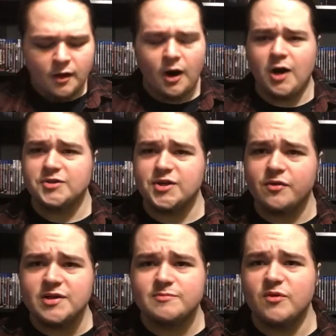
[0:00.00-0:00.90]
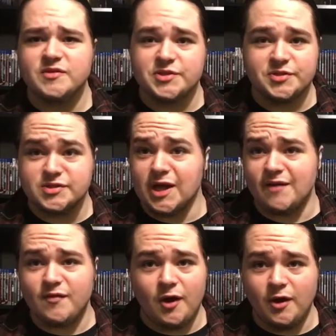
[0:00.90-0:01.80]
Also, these movies are just kind of
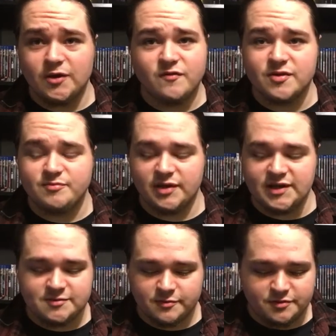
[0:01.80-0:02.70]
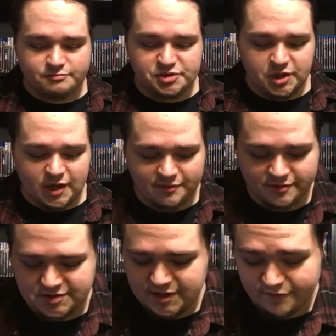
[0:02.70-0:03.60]
all over the place with
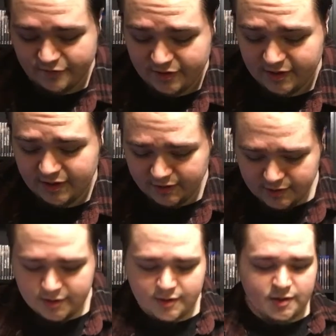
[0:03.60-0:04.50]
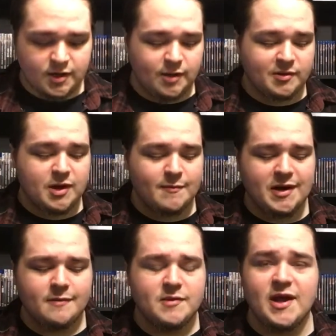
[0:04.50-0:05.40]
genres and everything. But coming
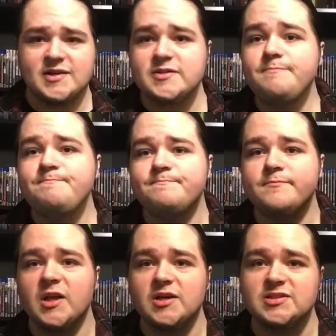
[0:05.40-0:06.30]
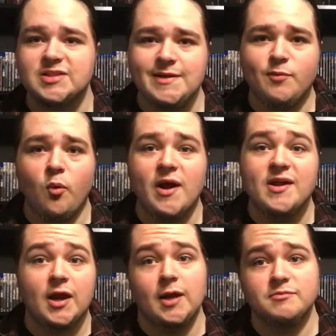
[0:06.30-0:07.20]
up next, Sleepaway
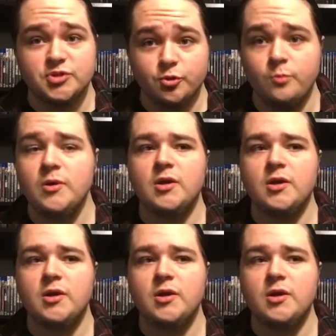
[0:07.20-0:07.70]
Camp 2.